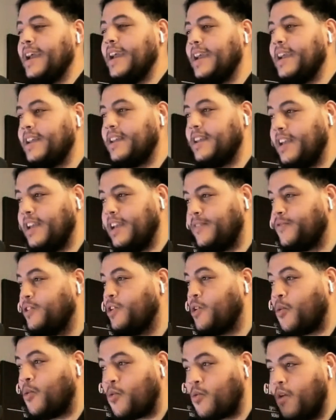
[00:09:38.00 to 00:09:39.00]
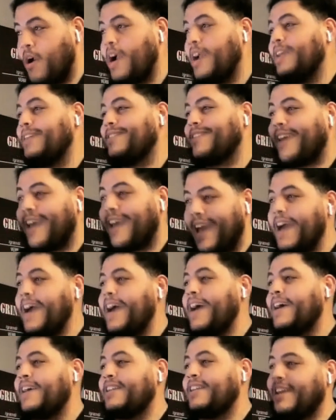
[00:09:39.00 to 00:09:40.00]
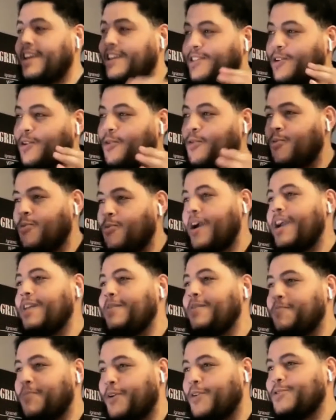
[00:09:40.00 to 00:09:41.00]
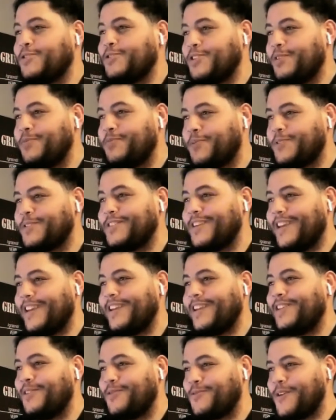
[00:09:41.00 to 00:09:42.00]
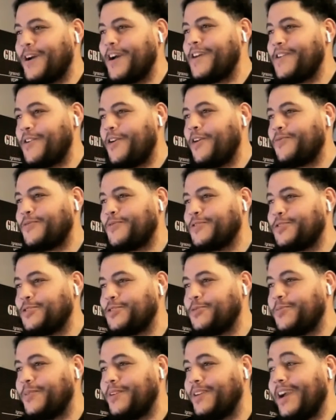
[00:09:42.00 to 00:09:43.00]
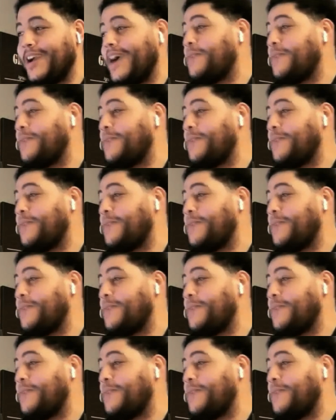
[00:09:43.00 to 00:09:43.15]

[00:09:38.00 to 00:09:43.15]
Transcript: And if the right ad and the right person presented the right offer to me,